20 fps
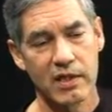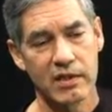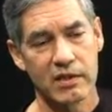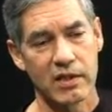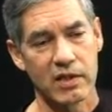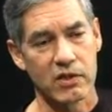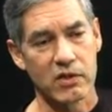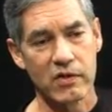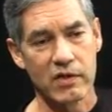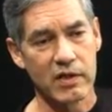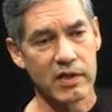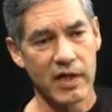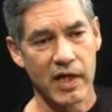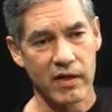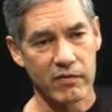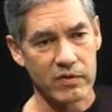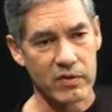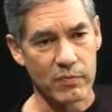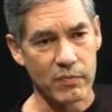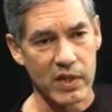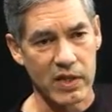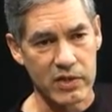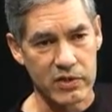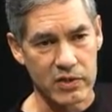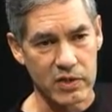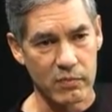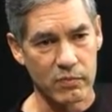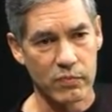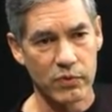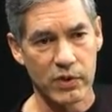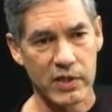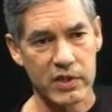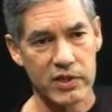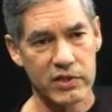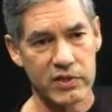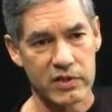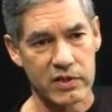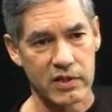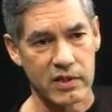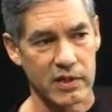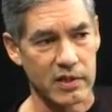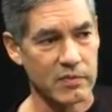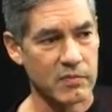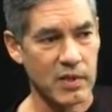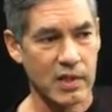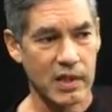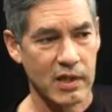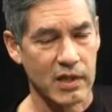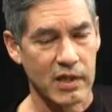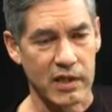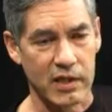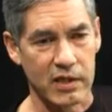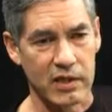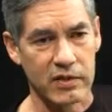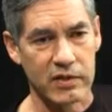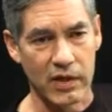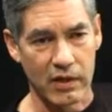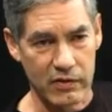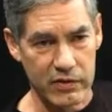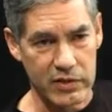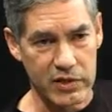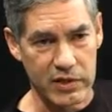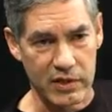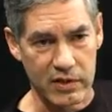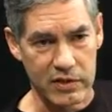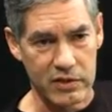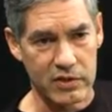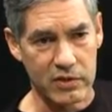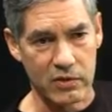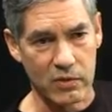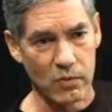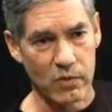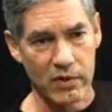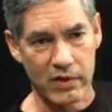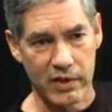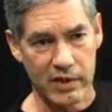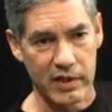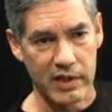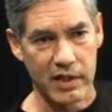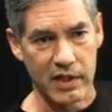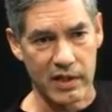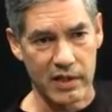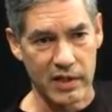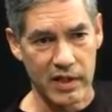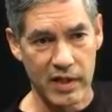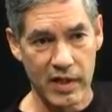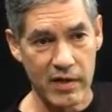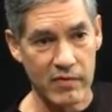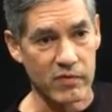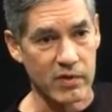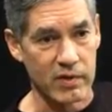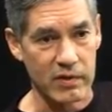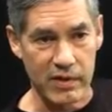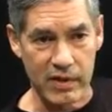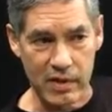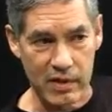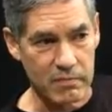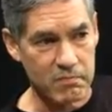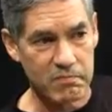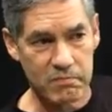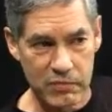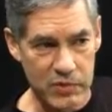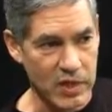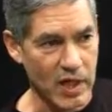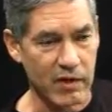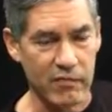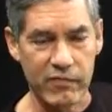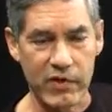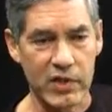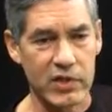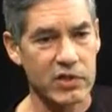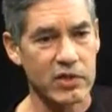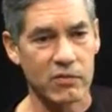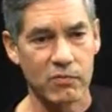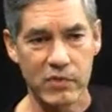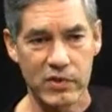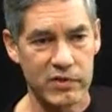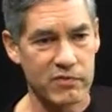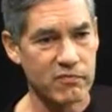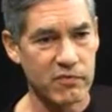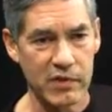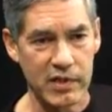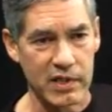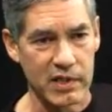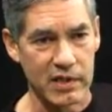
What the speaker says: that you didn't have to pay some priest an indulgence in order to get into heaven, that salvation was free.